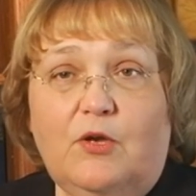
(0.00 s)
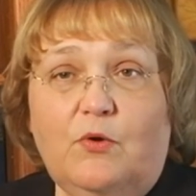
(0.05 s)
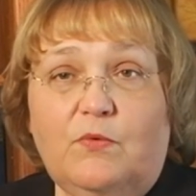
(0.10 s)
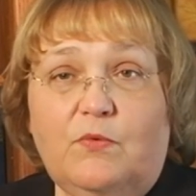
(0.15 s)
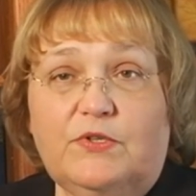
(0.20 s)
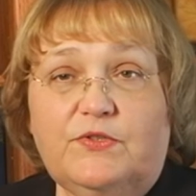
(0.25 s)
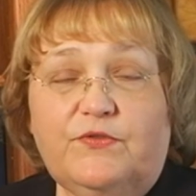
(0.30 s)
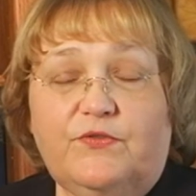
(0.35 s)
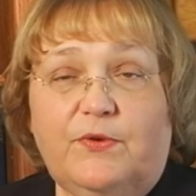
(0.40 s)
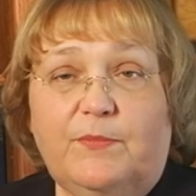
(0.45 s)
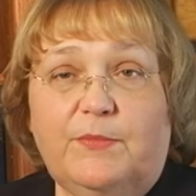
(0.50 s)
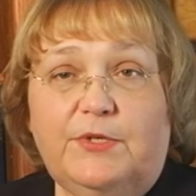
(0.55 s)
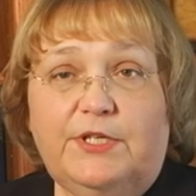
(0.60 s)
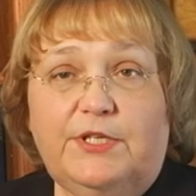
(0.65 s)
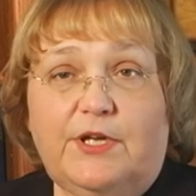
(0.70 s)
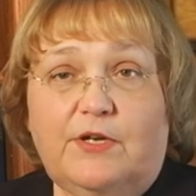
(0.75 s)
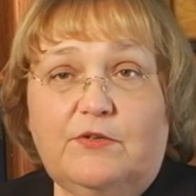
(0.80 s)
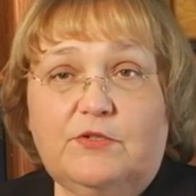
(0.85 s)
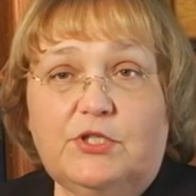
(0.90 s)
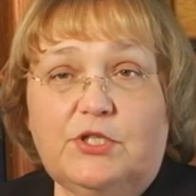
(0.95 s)
was from a
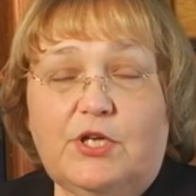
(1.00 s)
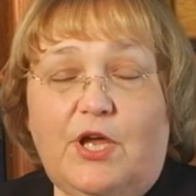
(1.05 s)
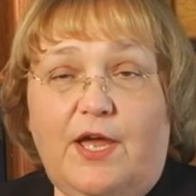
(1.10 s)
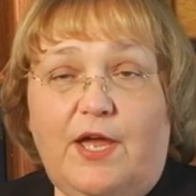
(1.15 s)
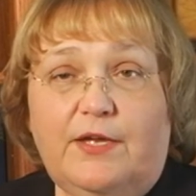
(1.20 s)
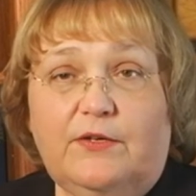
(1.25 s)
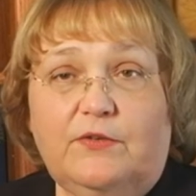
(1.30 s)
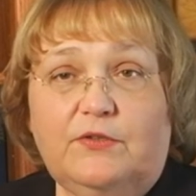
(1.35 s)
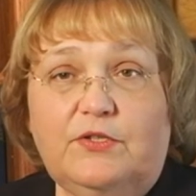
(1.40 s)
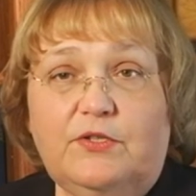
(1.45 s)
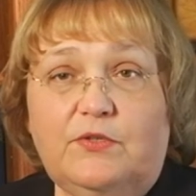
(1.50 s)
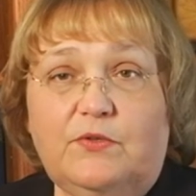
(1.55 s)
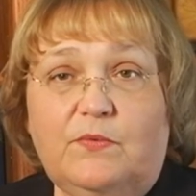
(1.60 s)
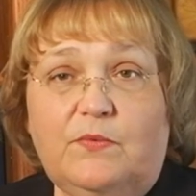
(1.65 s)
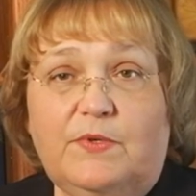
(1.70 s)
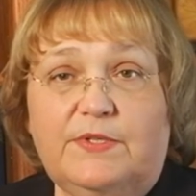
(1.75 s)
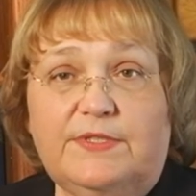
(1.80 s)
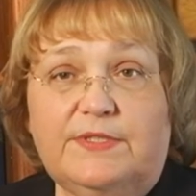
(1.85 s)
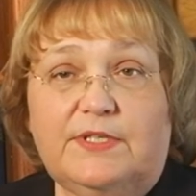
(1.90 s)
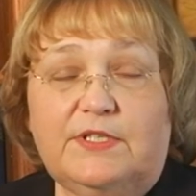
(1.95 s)
young child who
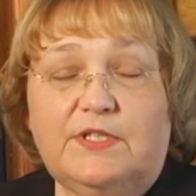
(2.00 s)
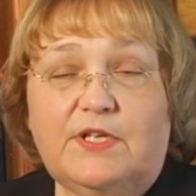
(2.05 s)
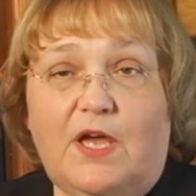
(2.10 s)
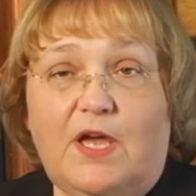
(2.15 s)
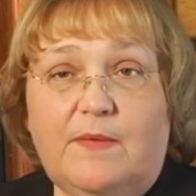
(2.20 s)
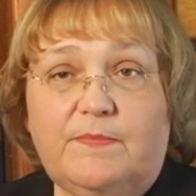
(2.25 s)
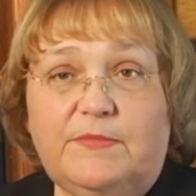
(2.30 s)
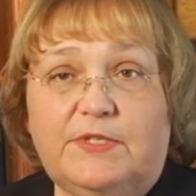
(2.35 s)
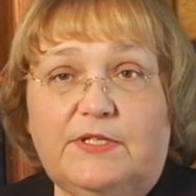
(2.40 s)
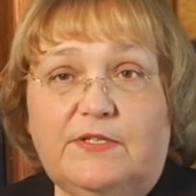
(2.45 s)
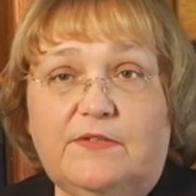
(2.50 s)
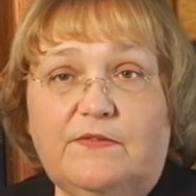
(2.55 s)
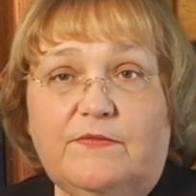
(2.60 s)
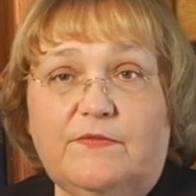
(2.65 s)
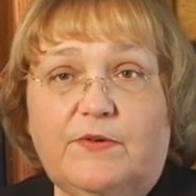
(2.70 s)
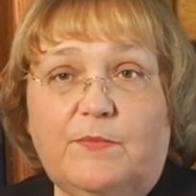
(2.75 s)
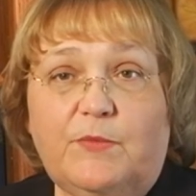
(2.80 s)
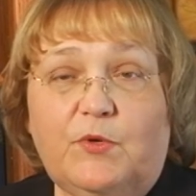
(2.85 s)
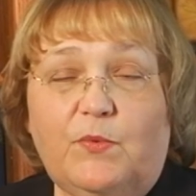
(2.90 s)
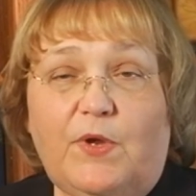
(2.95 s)
was adopted
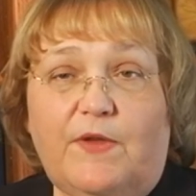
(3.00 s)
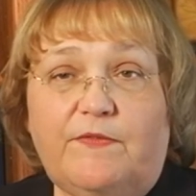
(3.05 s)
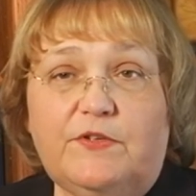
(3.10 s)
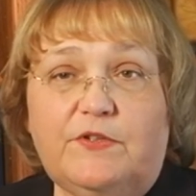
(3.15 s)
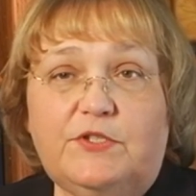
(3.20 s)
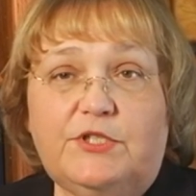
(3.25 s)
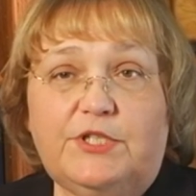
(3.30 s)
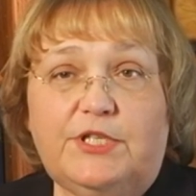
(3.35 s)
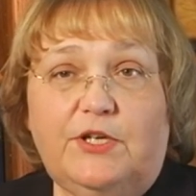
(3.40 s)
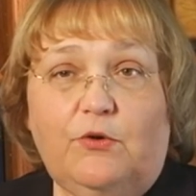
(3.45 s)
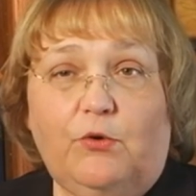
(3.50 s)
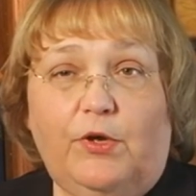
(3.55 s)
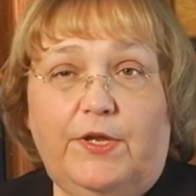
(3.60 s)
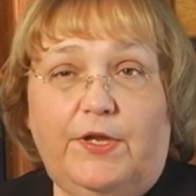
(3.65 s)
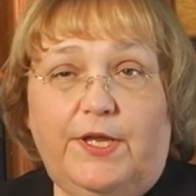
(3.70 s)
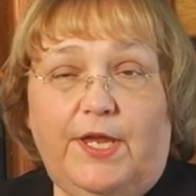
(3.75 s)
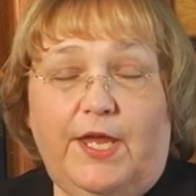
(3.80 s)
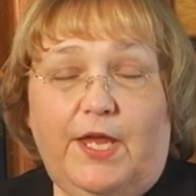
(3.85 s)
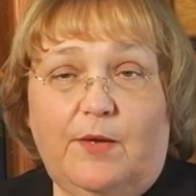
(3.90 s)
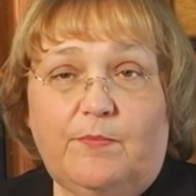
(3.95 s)
from a refugee
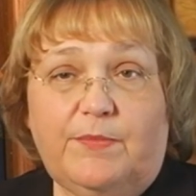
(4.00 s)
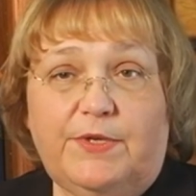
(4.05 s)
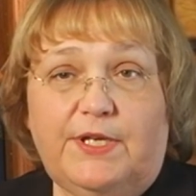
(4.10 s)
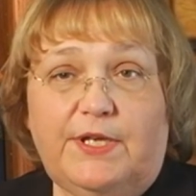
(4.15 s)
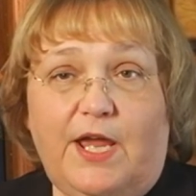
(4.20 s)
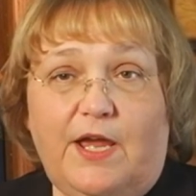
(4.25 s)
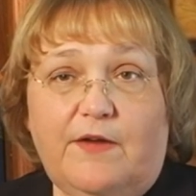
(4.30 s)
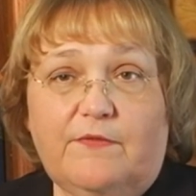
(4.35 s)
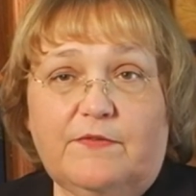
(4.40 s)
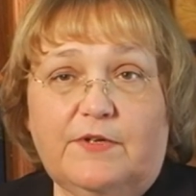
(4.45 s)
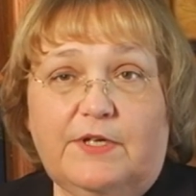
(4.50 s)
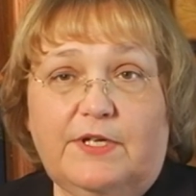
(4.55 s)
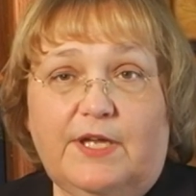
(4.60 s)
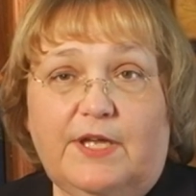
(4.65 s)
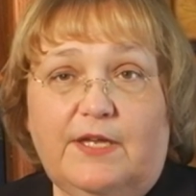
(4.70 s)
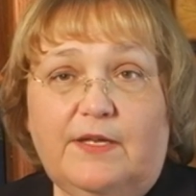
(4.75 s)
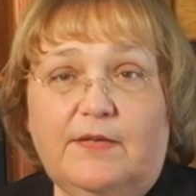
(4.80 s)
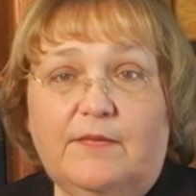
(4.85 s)
camp in Africa.